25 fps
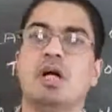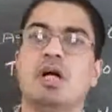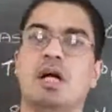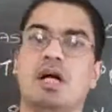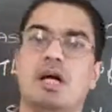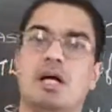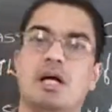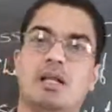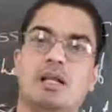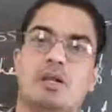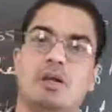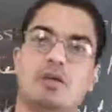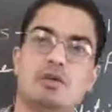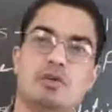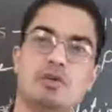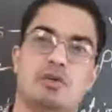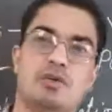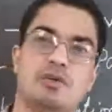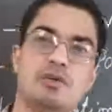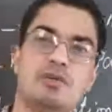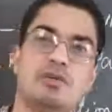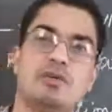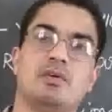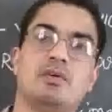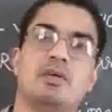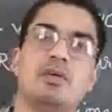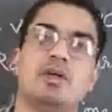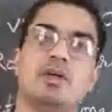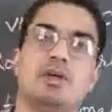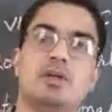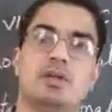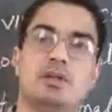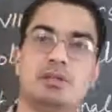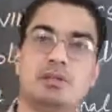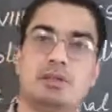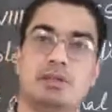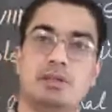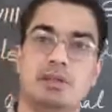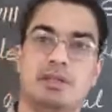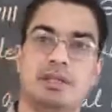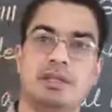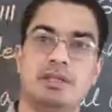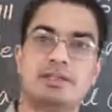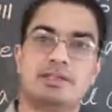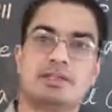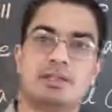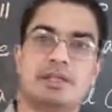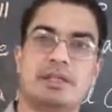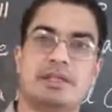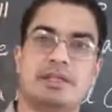and a lot of
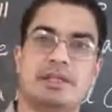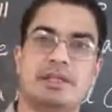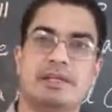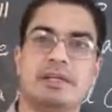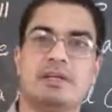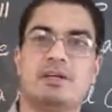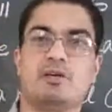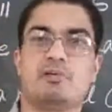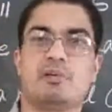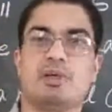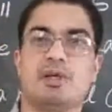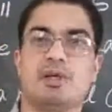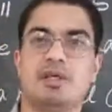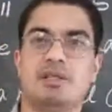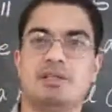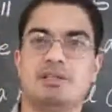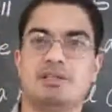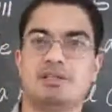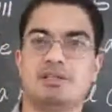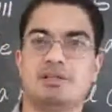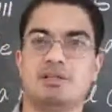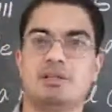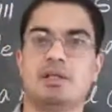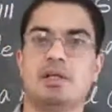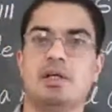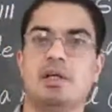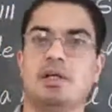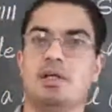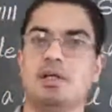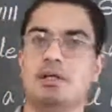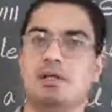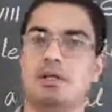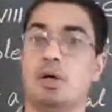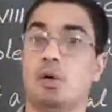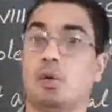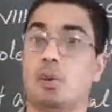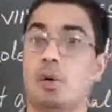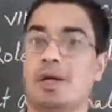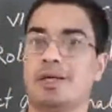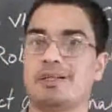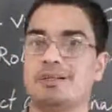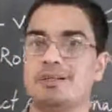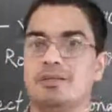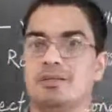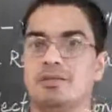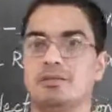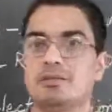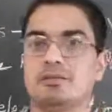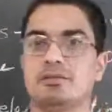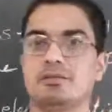things are taking place. The
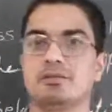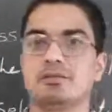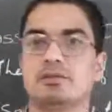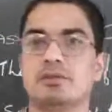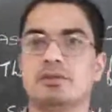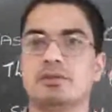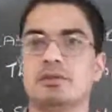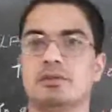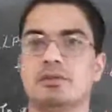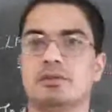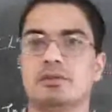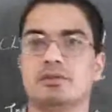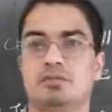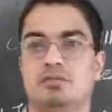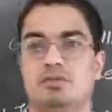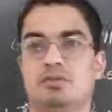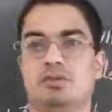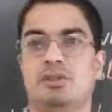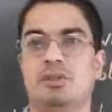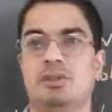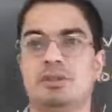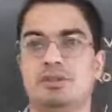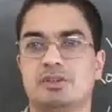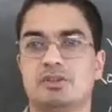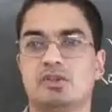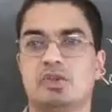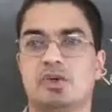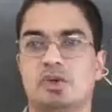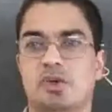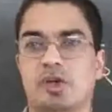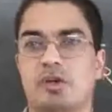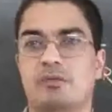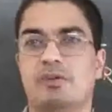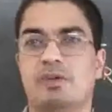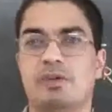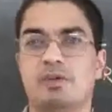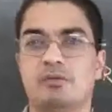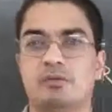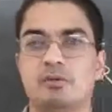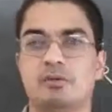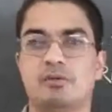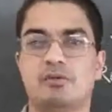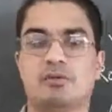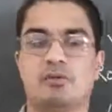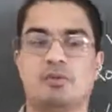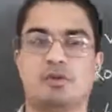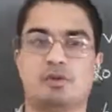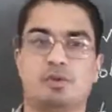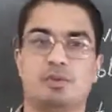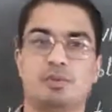vaccine is not
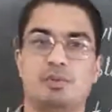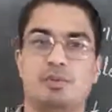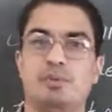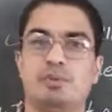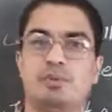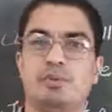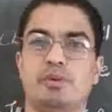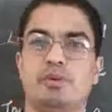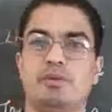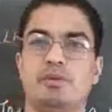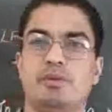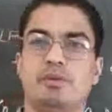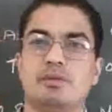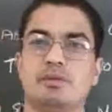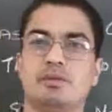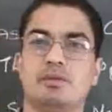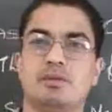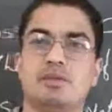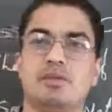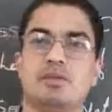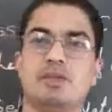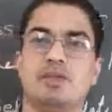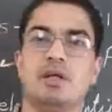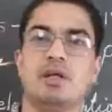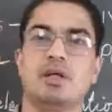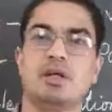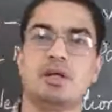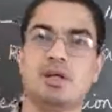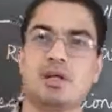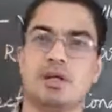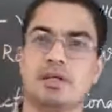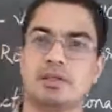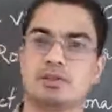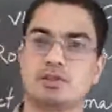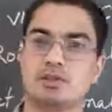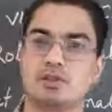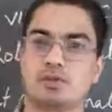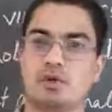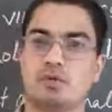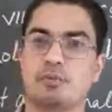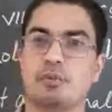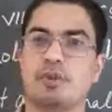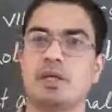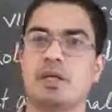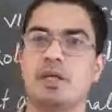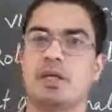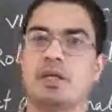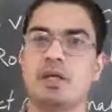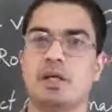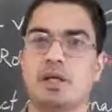available for the people, and so
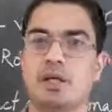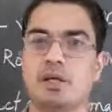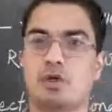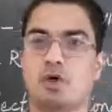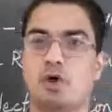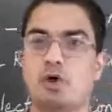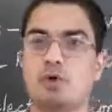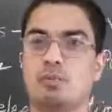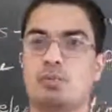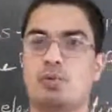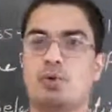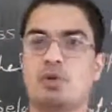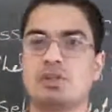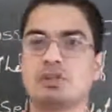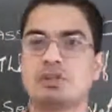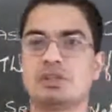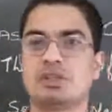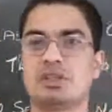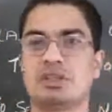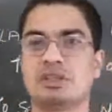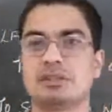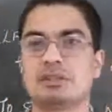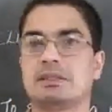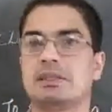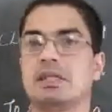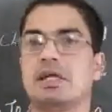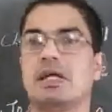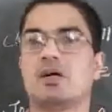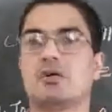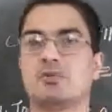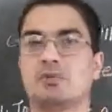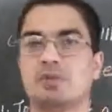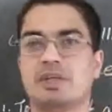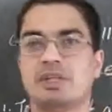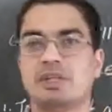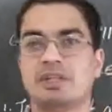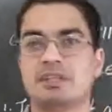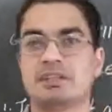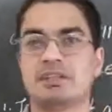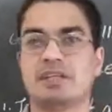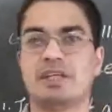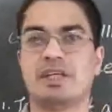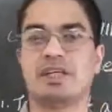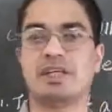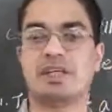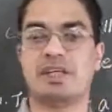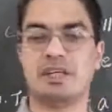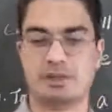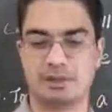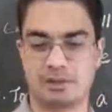many wrong policies the government is
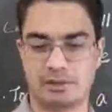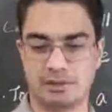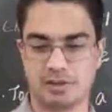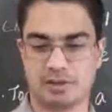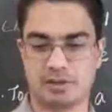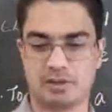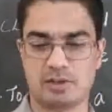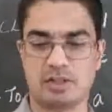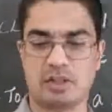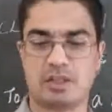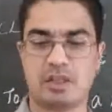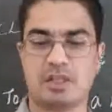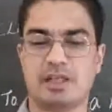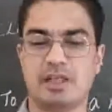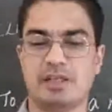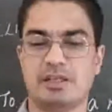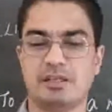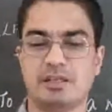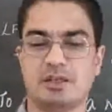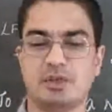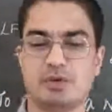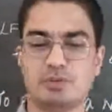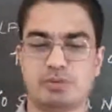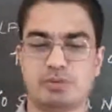taking, and the